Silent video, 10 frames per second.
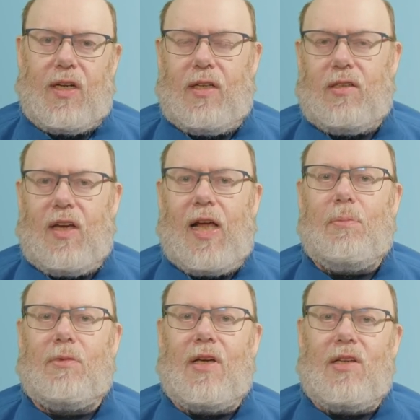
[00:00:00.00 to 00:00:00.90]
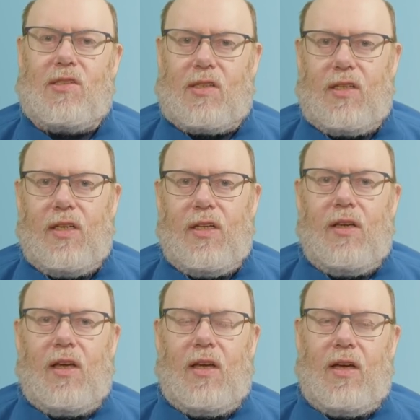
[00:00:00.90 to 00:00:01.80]
And the help desk
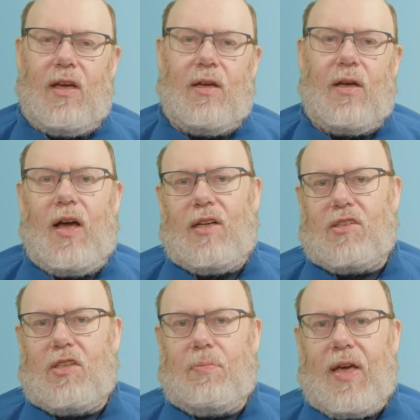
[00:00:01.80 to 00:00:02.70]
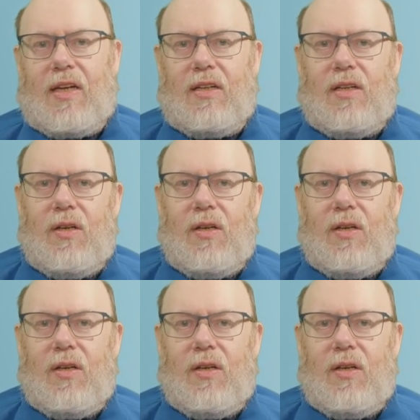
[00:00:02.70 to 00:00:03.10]
asks back,